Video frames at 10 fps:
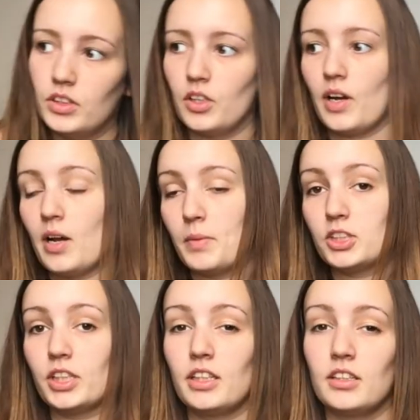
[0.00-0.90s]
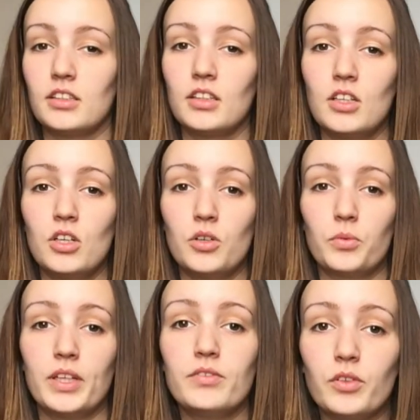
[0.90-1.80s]
you know, how much I could
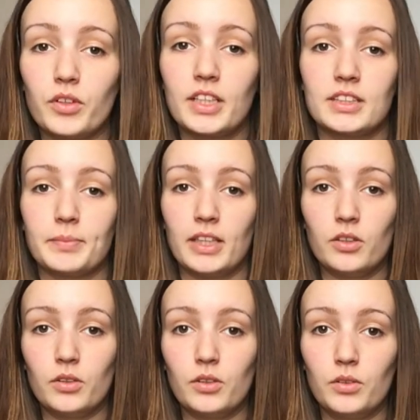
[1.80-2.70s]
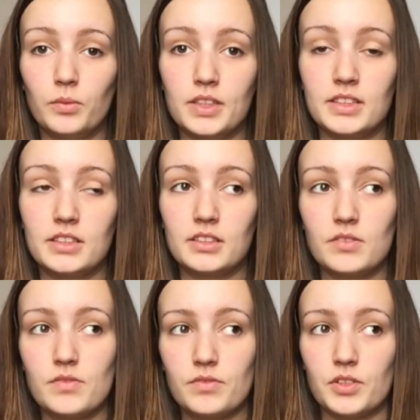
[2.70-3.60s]
run for because my goal was
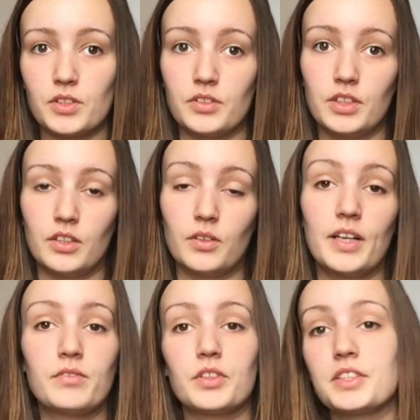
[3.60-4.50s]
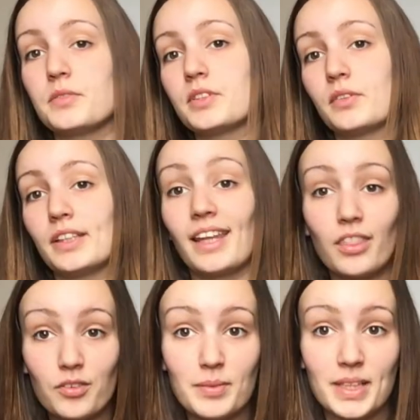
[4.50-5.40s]
for, you know, at first it was only like
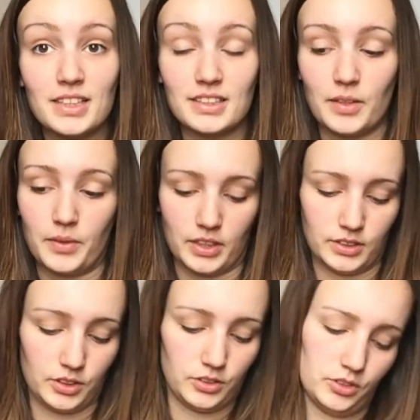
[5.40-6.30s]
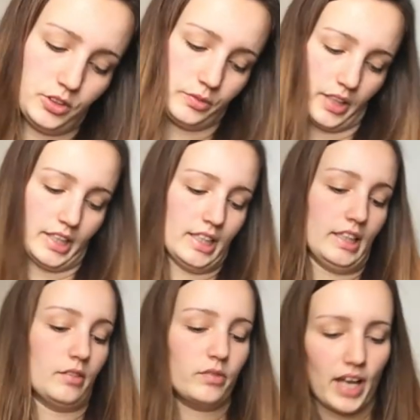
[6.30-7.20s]
three minutes I wanted to run and
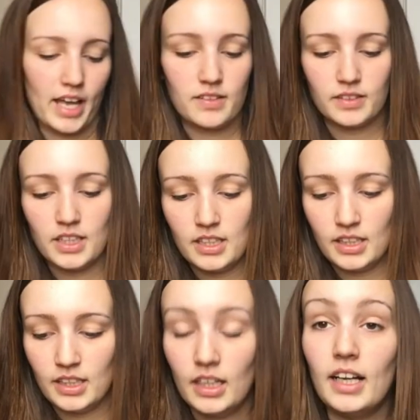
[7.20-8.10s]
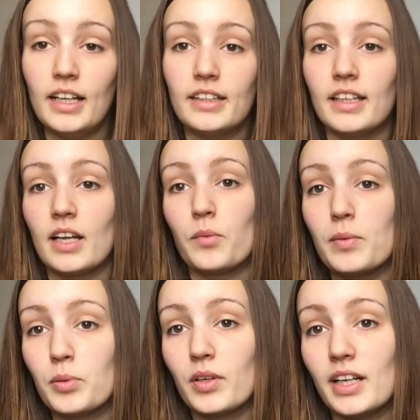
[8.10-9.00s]
then five and then at
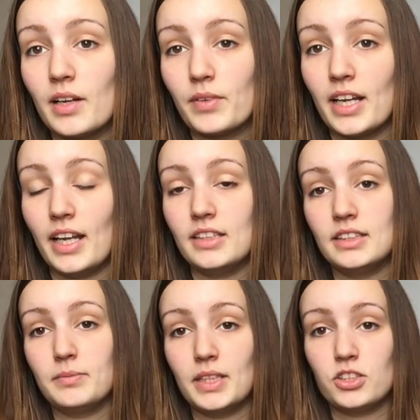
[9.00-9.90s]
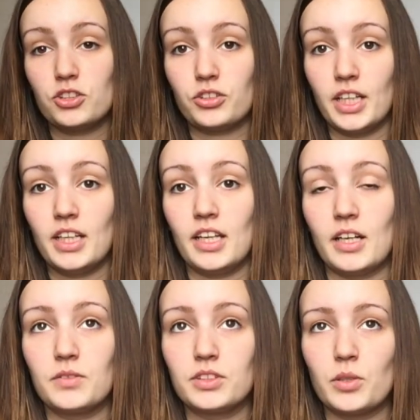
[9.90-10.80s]
one point I ran 18 minutes straight and
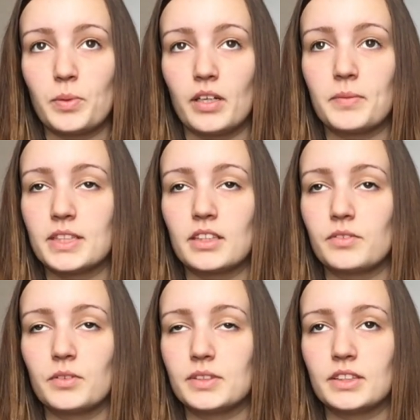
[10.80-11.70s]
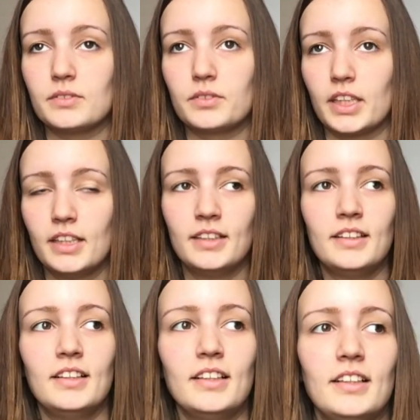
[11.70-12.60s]
I was so proud of myself. It wasn't even
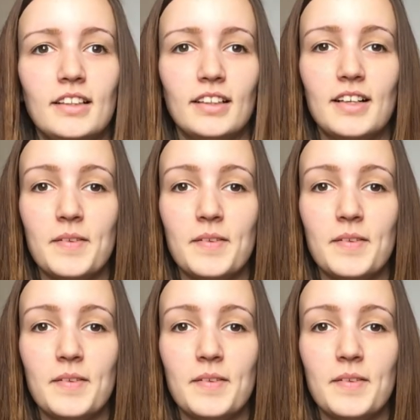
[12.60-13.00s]
funny.